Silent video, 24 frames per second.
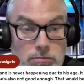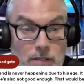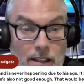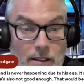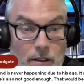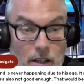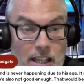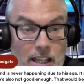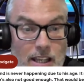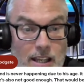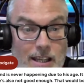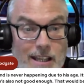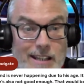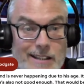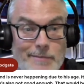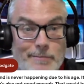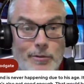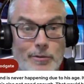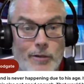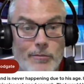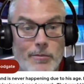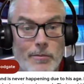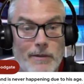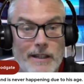That it is
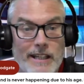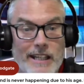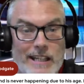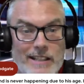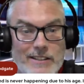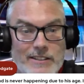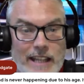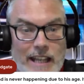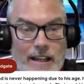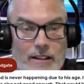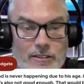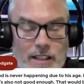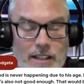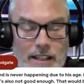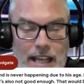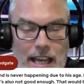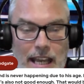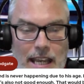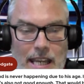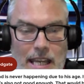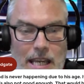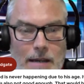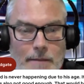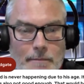probably is down to
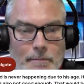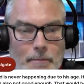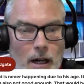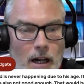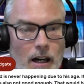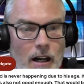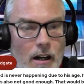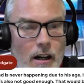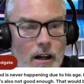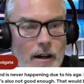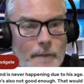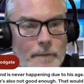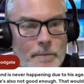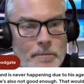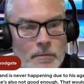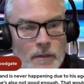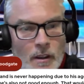that in part.